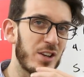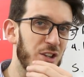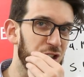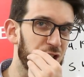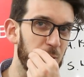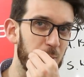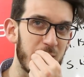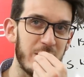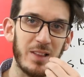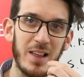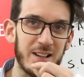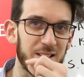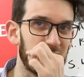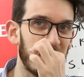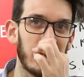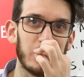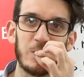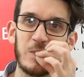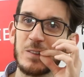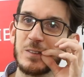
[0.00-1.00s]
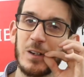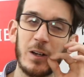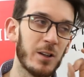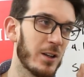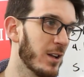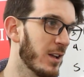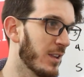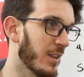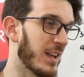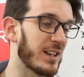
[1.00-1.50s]
This should be like the,
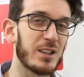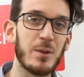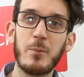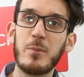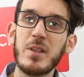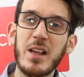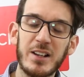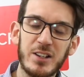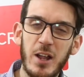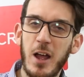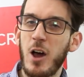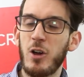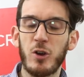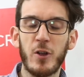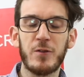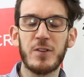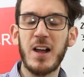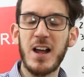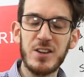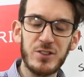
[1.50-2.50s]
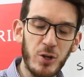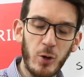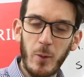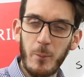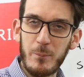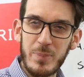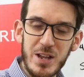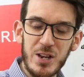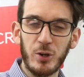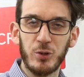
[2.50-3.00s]
like, like I don't know if you guys know
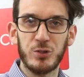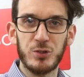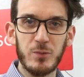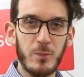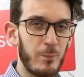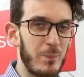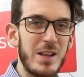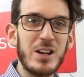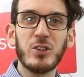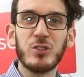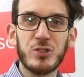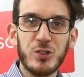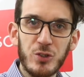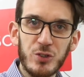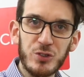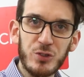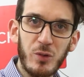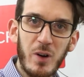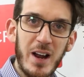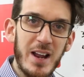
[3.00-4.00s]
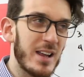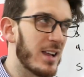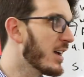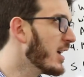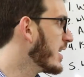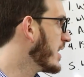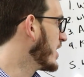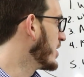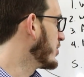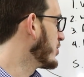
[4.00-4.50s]
Beetle, Beetlejuice, right?
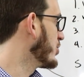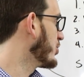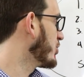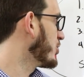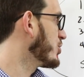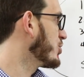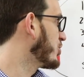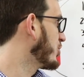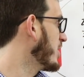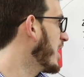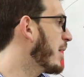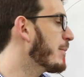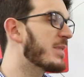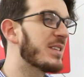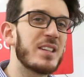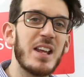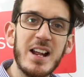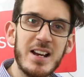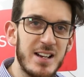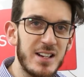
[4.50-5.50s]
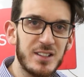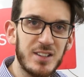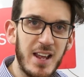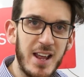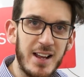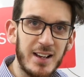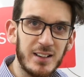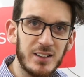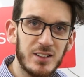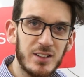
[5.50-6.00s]
You, you should not be saying these
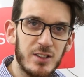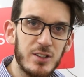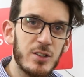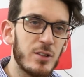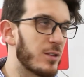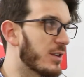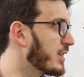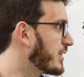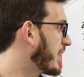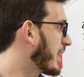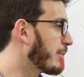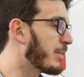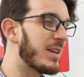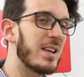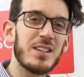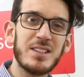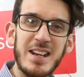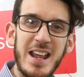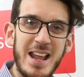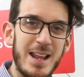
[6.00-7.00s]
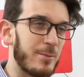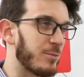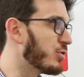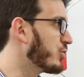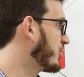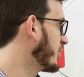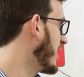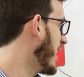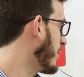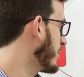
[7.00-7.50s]
things. It's like his name. You
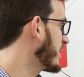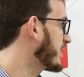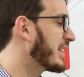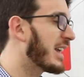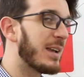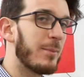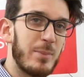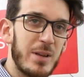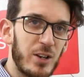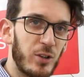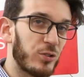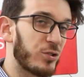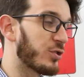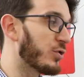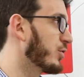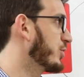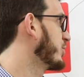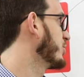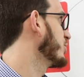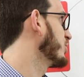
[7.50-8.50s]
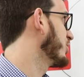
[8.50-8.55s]
should not be saying Beetlejuice.